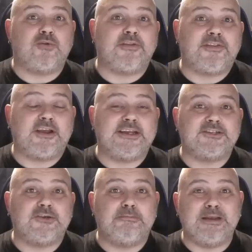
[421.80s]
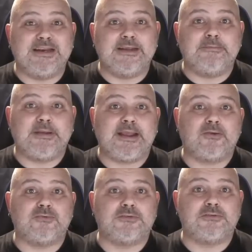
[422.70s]
more than £32 billion.
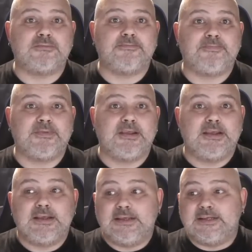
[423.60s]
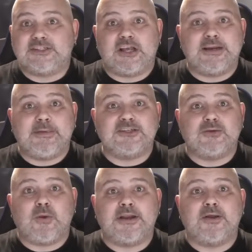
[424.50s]
It certainly makes
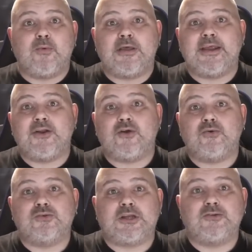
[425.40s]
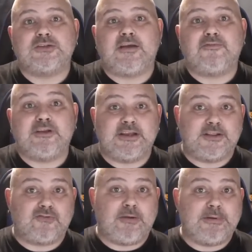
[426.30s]
you wonder why they're not also suffering at
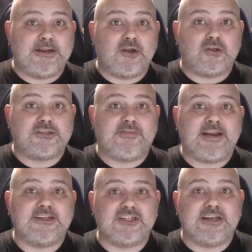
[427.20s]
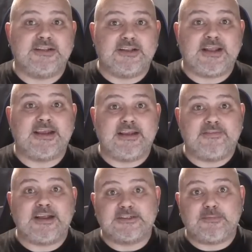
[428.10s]
the crippling cost of energy that they
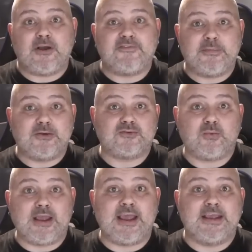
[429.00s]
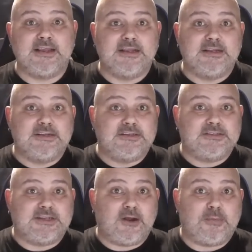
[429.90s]
have had to buy from elsewhere
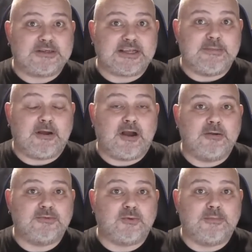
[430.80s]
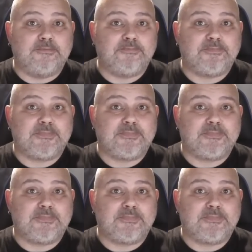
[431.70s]
to help us keep our homes warm.